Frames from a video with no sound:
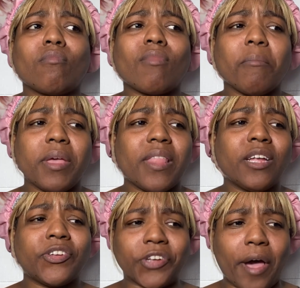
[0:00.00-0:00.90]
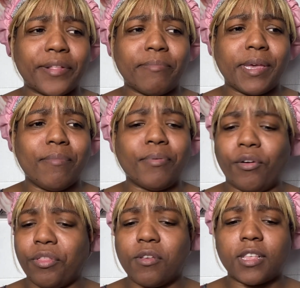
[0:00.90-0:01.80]
Man, that shocked me. Both
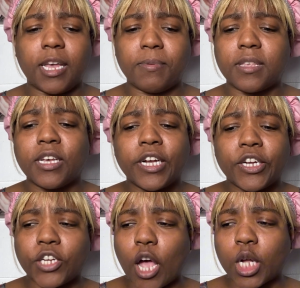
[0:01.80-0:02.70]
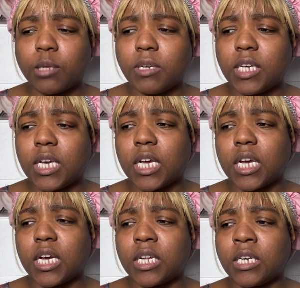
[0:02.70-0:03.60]
of those clips shocked me,
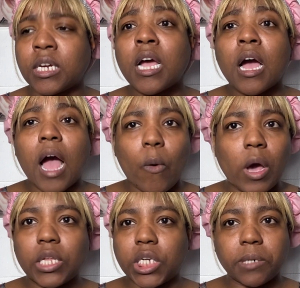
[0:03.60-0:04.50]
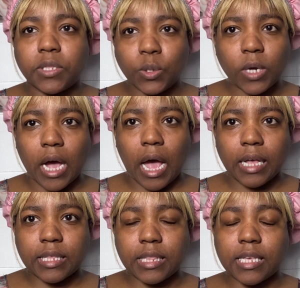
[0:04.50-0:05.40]
and I want to share with you
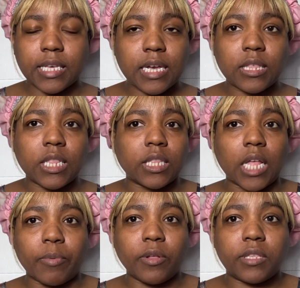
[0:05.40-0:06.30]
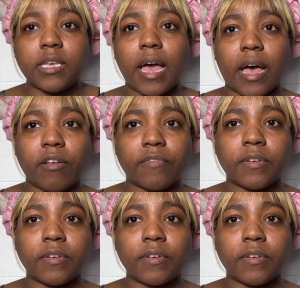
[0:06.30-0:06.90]
guys. This is WTF.